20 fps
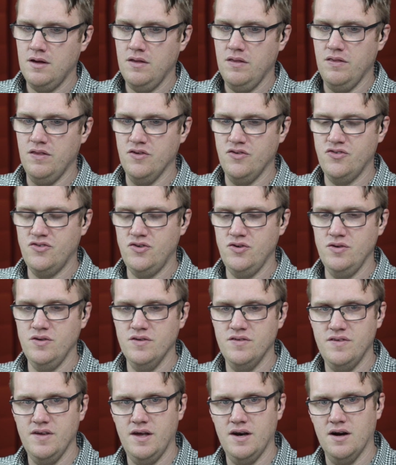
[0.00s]
the
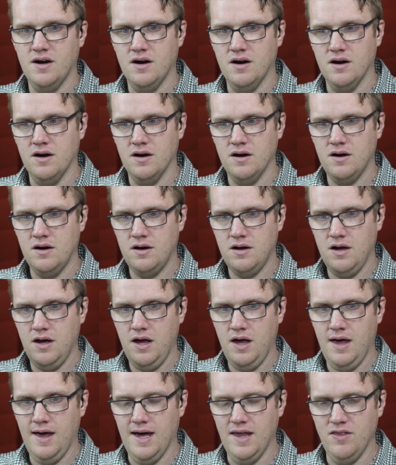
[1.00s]
students that are
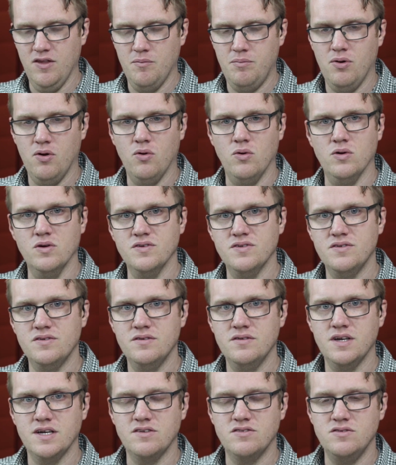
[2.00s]
at the polls,
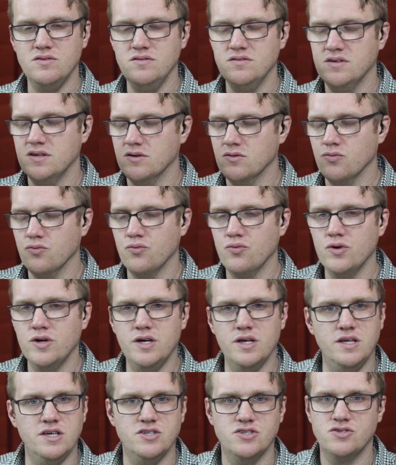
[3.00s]
like students that are
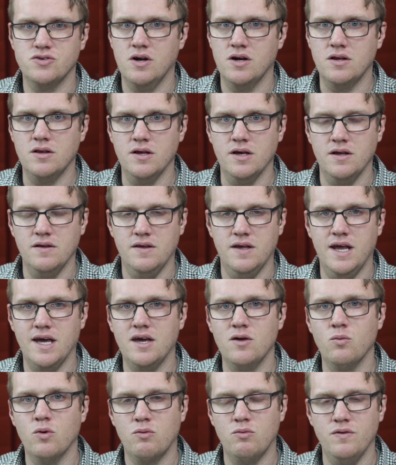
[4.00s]
really struggling, that I
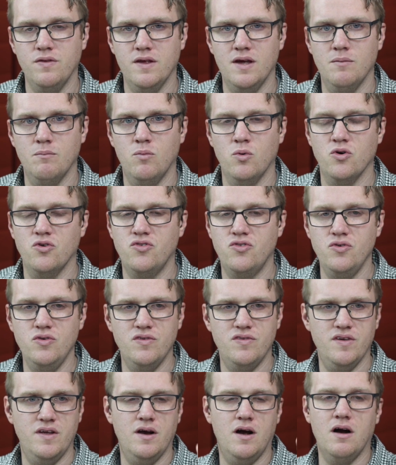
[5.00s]
can work with them, or
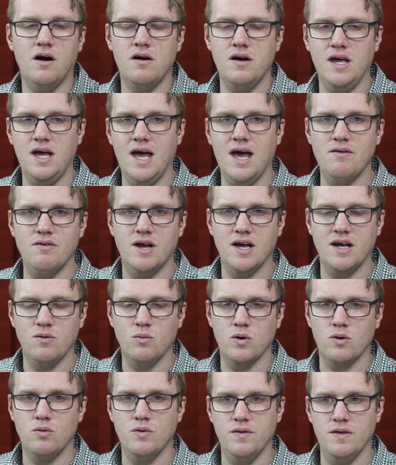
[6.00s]
students that already have it, I can
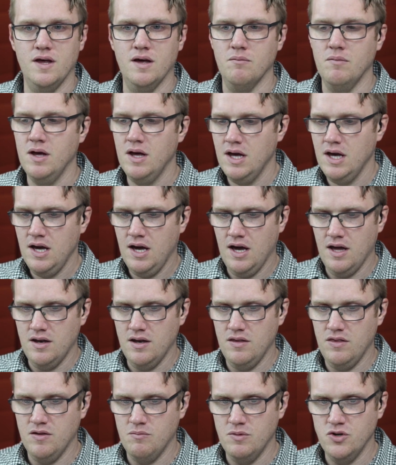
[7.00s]
work with them. And
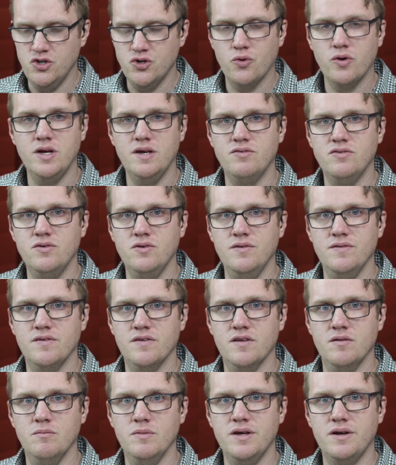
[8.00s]
the majority of students
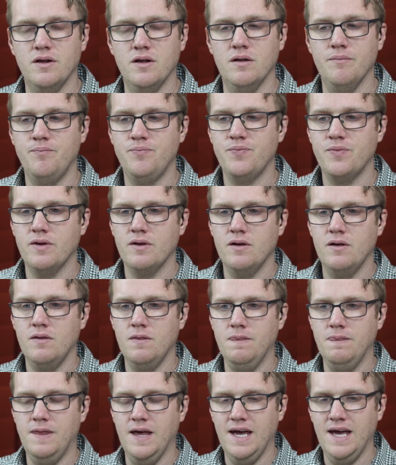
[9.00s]
in the middle,
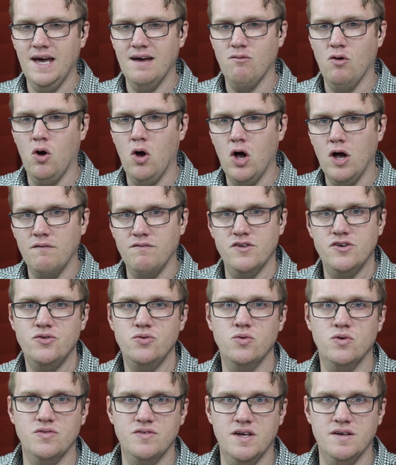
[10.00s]
they have all the
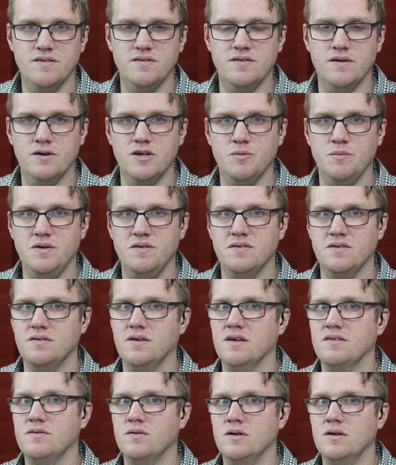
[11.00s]
tools necessary to be
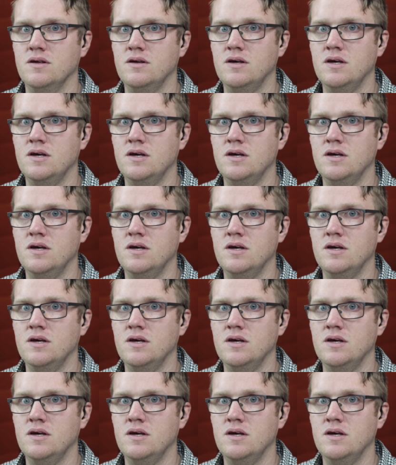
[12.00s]
successful.